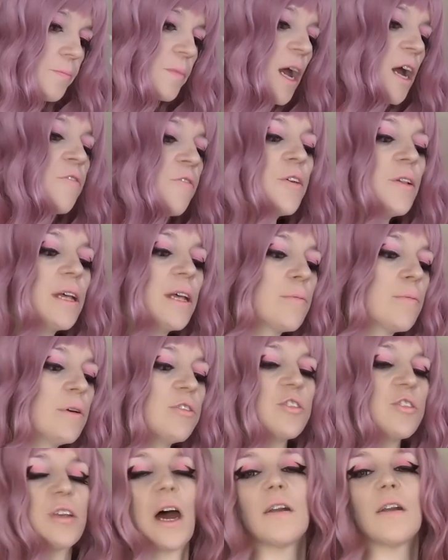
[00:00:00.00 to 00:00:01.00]
I feel like we
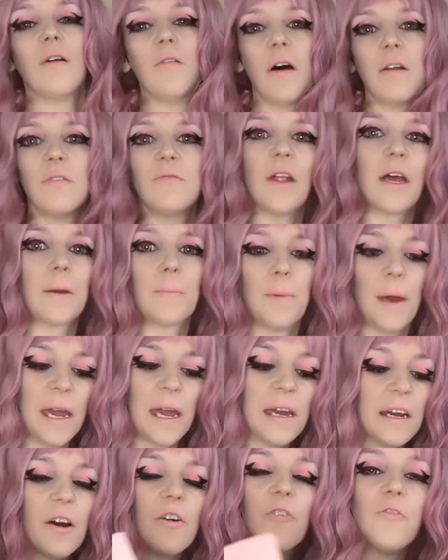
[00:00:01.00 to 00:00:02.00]
just had a lot of like
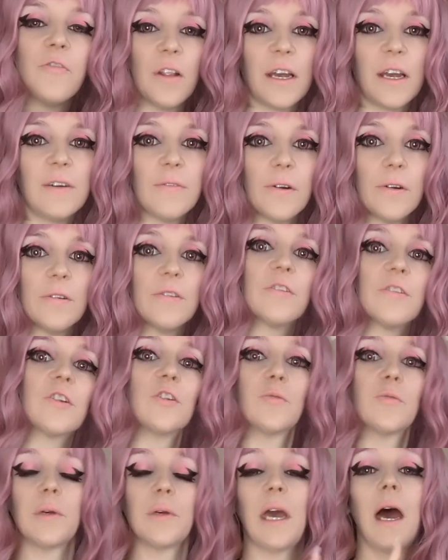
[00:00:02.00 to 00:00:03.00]
pink flavors,
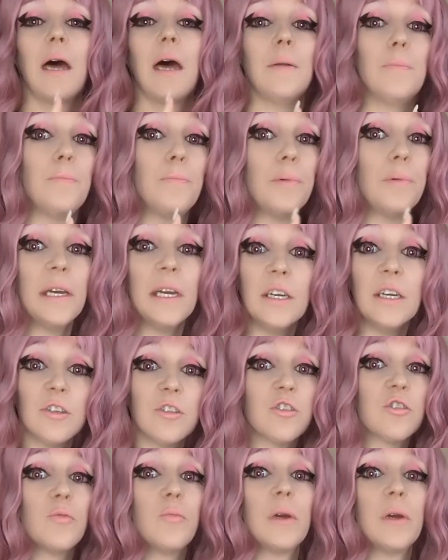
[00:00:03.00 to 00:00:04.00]
because we had
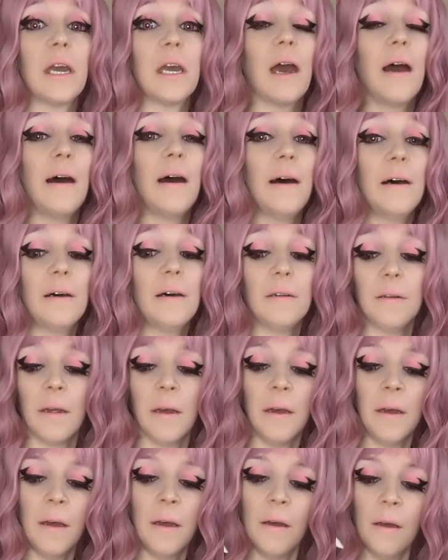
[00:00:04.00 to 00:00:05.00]
peach, we had
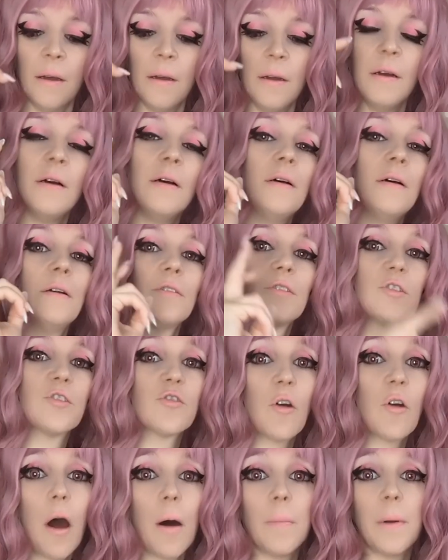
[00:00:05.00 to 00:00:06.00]

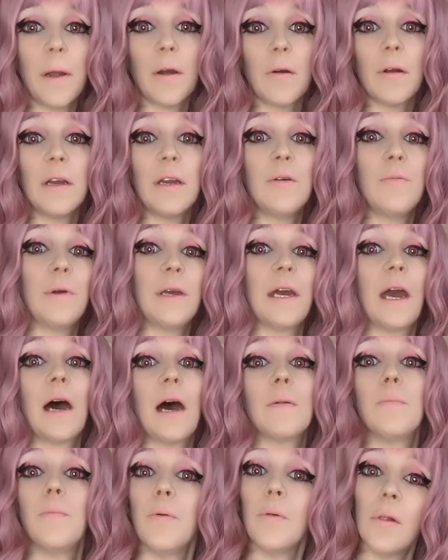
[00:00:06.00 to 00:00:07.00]
strawberry, we
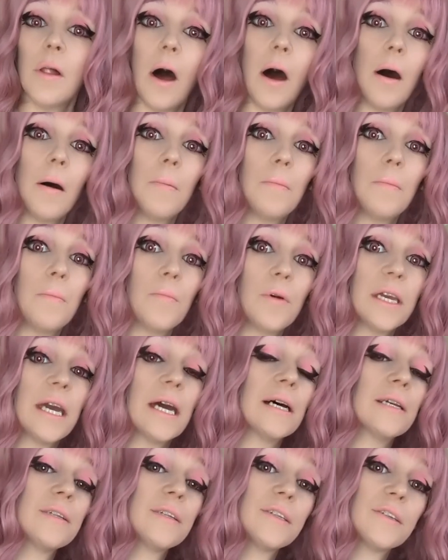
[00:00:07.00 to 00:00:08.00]
had plum, we
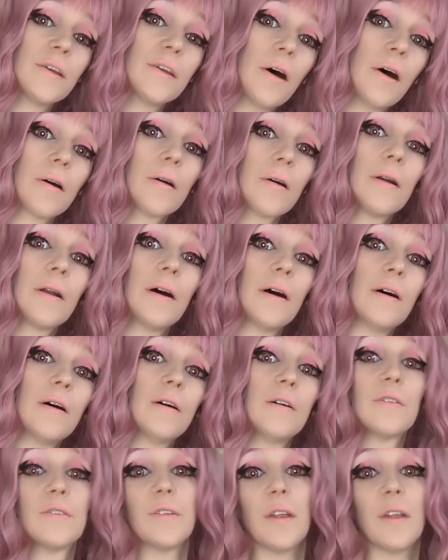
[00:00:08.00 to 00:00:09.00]
had
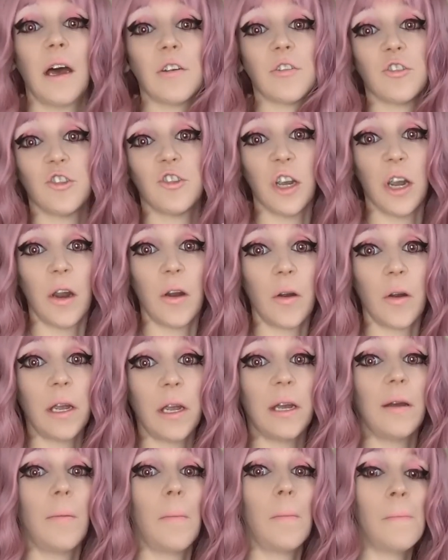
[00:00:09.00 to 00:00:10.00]
sakura /
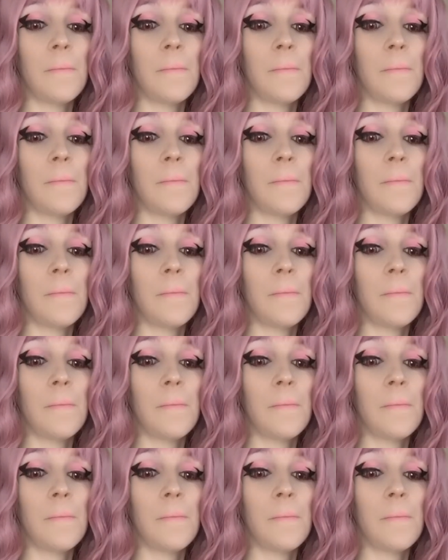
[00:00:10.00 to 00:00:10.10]
cherry.